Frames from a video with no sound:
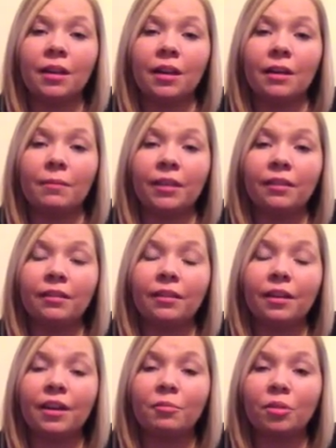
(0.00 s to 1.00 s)
I'm eating
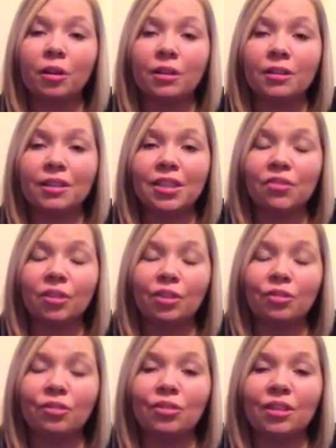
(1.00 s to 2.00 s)
unprocessed
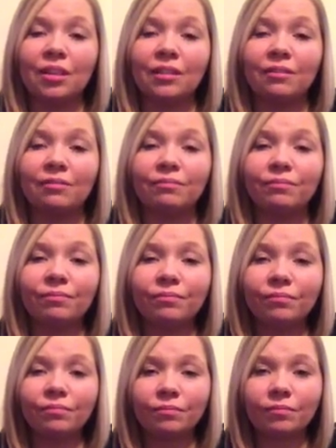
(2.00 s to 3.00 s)
foods and
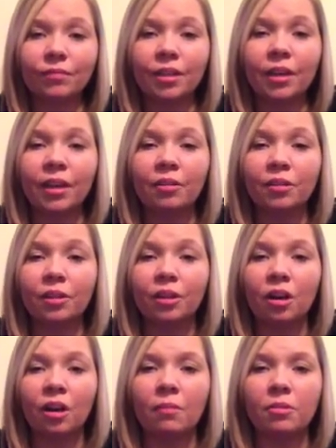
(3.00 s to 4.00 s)
healthier
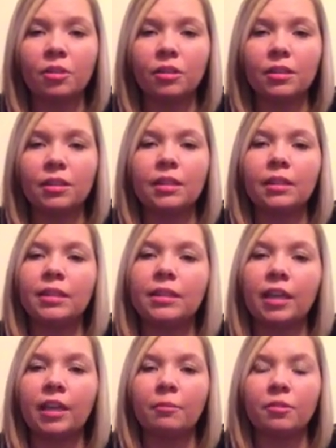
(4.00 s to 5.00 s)
options at least
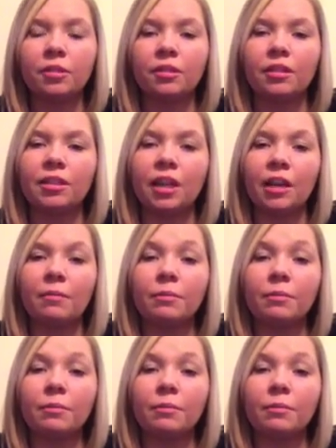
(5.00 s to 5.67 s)
80% of the times.